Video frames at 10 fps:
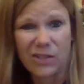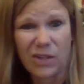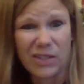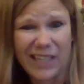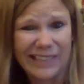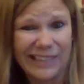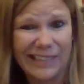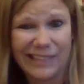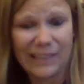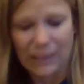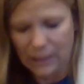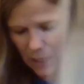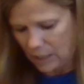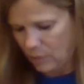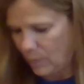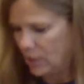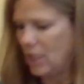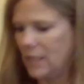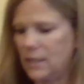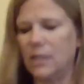So I was like, mm, I don't want to
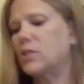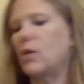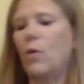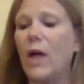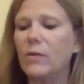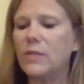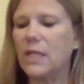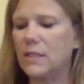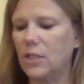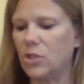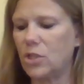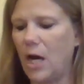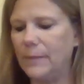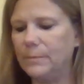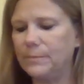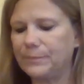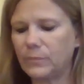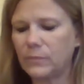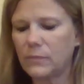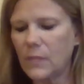chance it. So while I was at StitchCon,
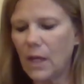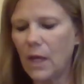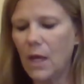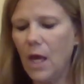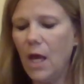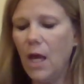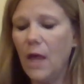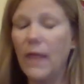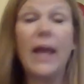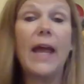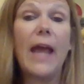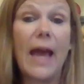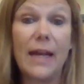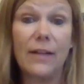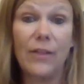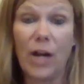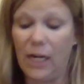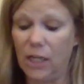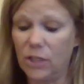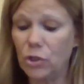they had in their
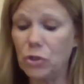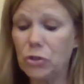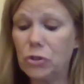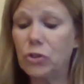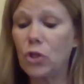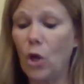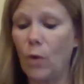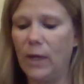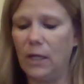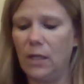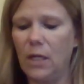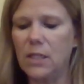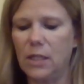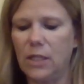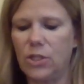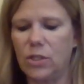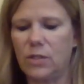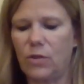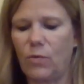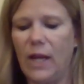annex so many
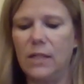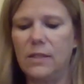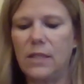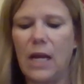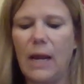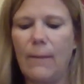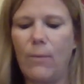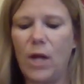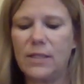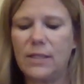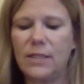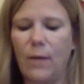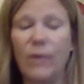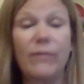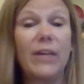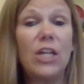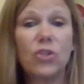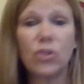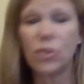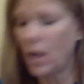delicious threads, and I bought some of
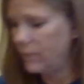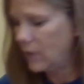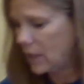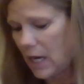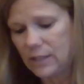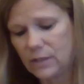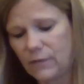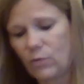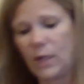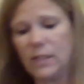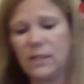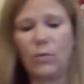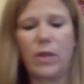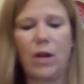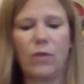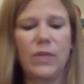each of the kinds of threads that were there.